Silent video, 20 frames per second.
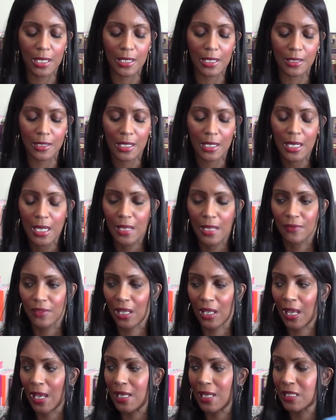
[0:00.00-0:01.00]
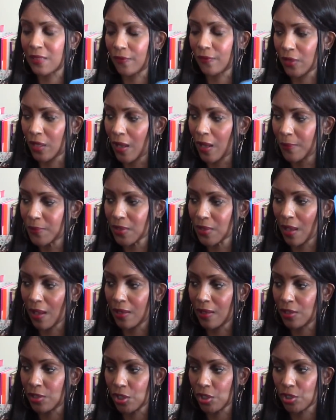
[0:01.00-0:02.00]
is the Eight of Cups
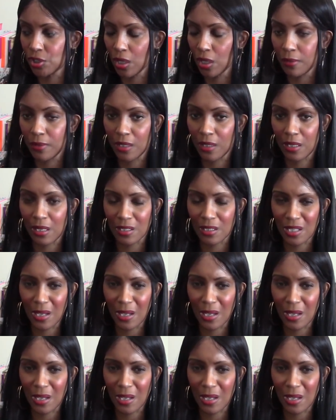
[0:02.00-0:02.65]
energy showing here.